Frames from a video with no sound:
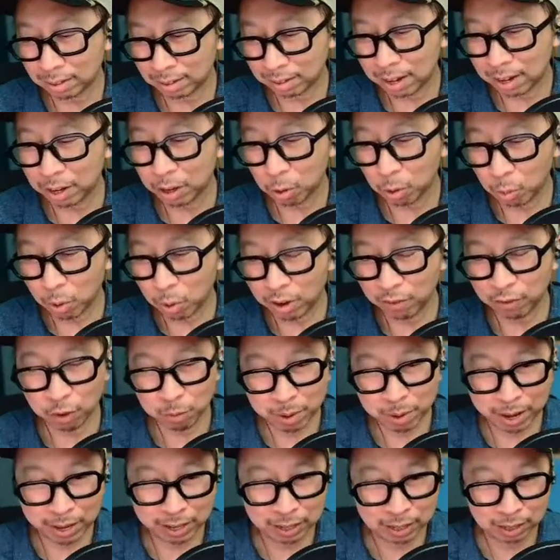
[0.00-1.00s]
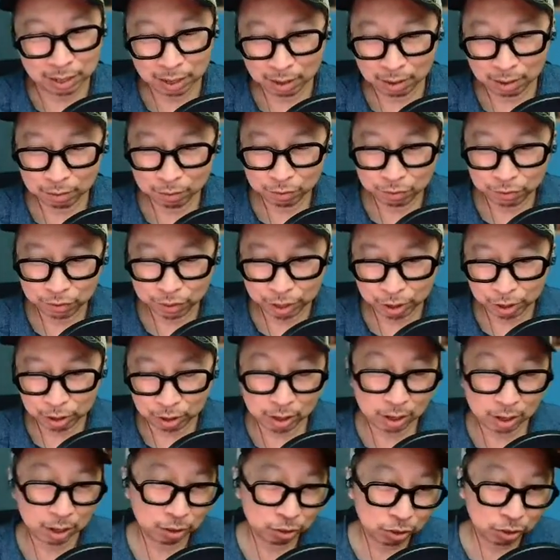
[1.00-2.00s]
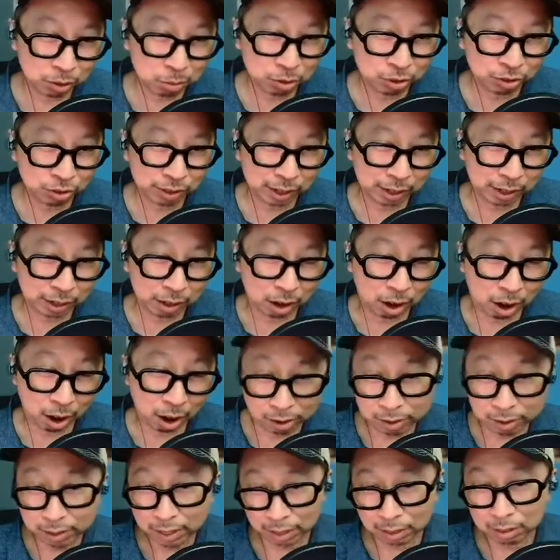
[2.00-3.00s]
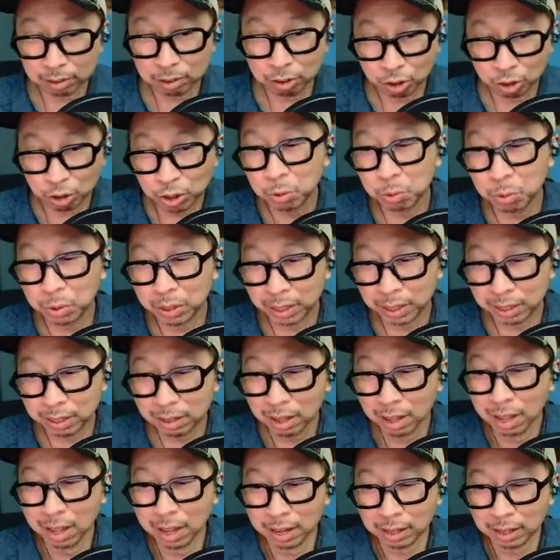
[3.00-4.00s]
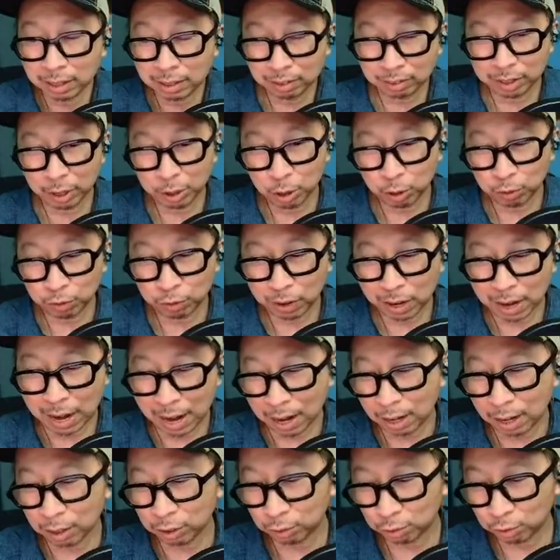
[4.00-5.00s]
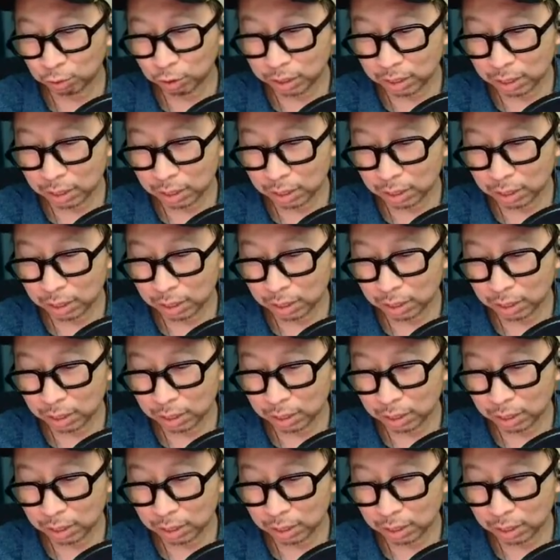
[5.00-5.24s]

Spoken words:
take away from any of their customers that are getting the G1, because I know if I asked for it,